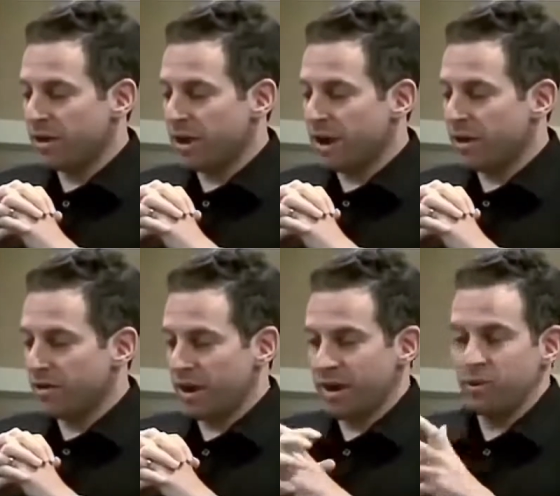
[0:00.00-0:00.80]
Now,
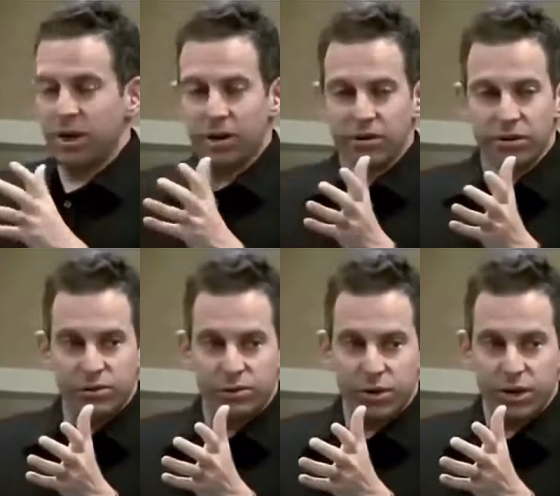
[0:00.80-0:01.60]
anyone else is
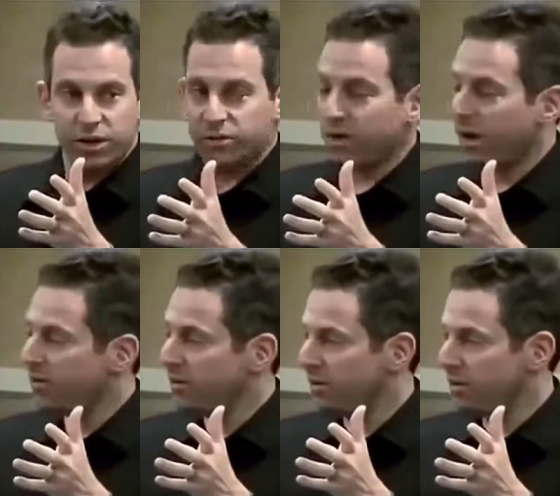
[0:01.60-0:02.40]
free to
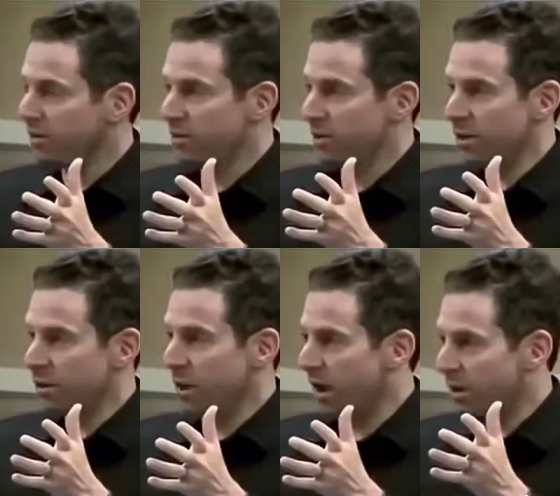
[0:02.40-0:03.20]
define physics in some other
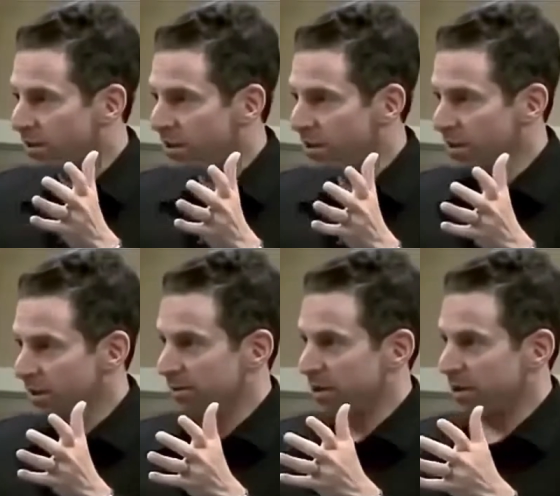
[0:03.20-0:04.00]
way. I mean, the, the,
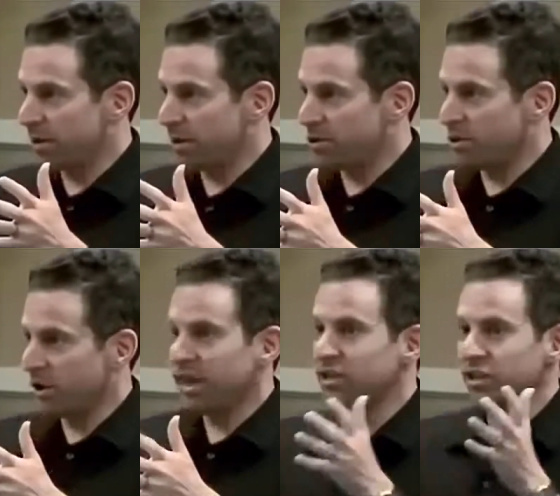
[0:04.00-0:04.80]
you know, a
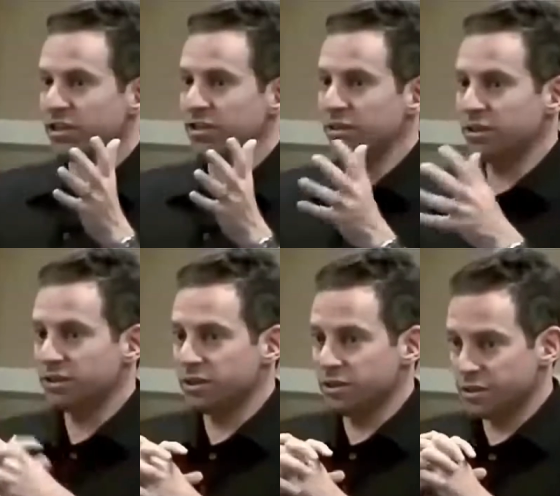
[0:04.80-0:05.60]
creationist
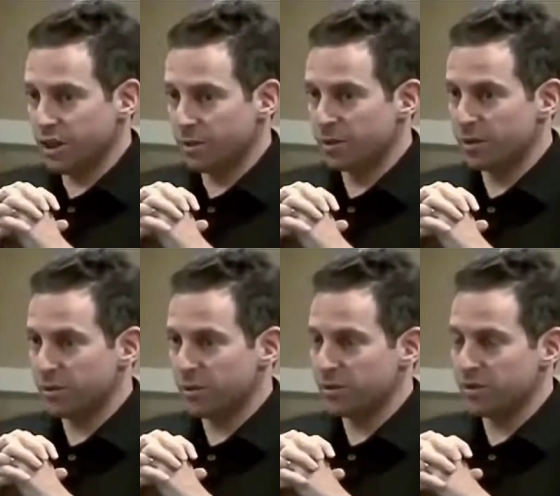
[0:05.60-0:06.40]
physicist could come into the
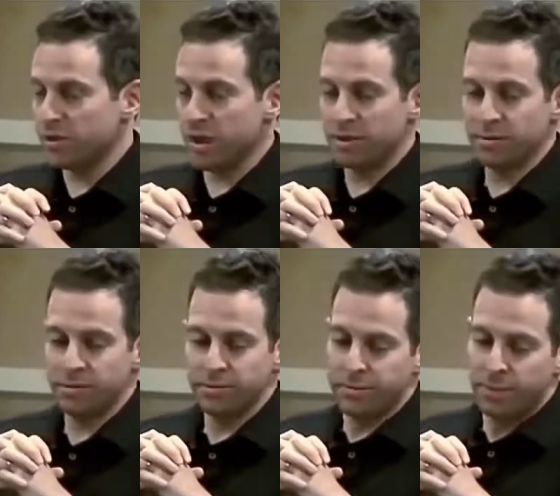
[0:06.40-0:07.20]
room and say,
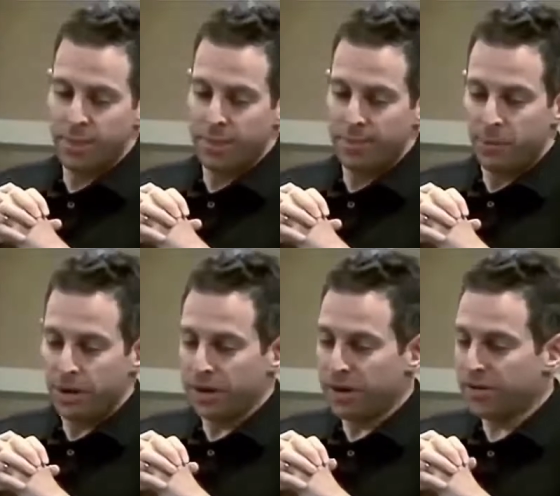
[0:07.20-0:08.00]

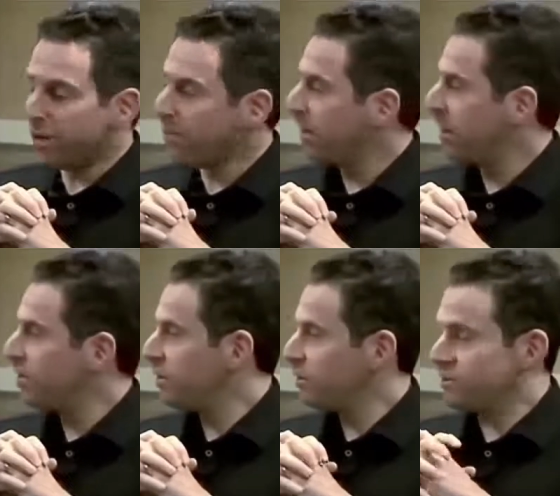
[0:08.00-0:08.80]
well, you know, that's not my
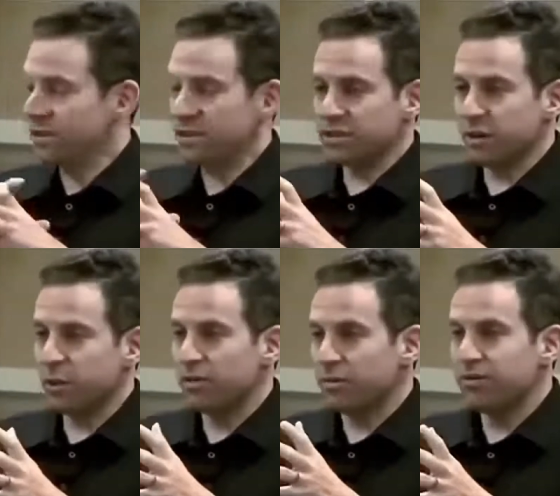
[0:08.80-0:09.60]
definition of physics. I
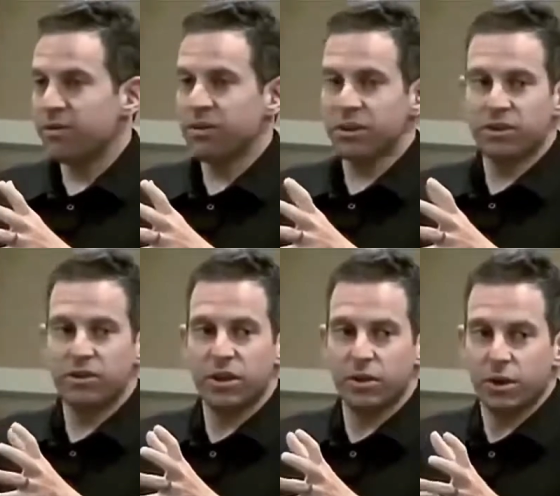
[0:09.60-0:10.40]
want my
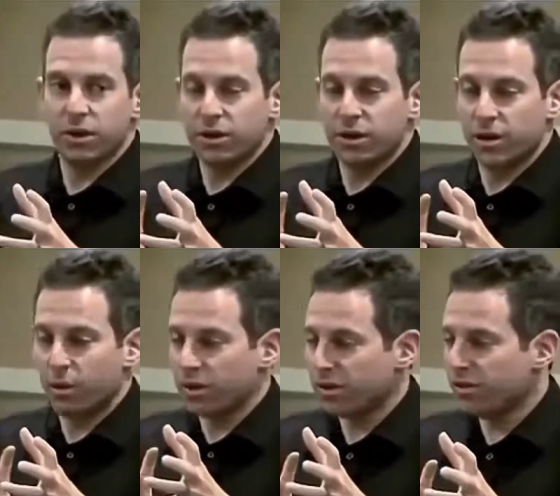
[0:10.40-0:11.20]
physics. I want I
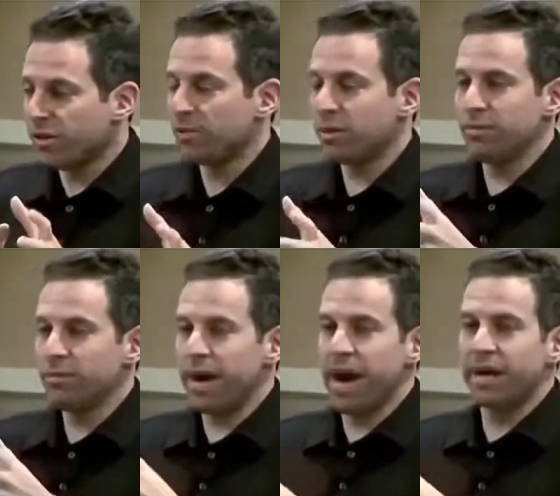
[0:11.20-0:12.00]
want to simply
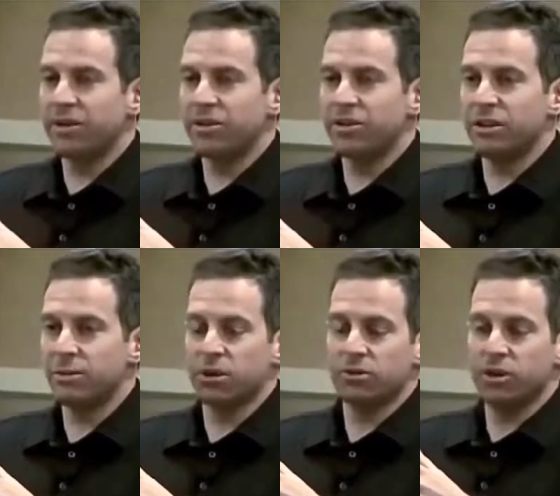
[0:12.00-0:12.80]
match the
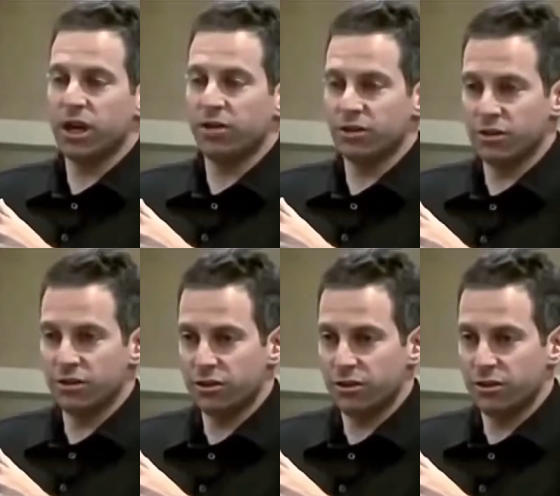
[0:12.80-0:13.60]
Book of Genesis.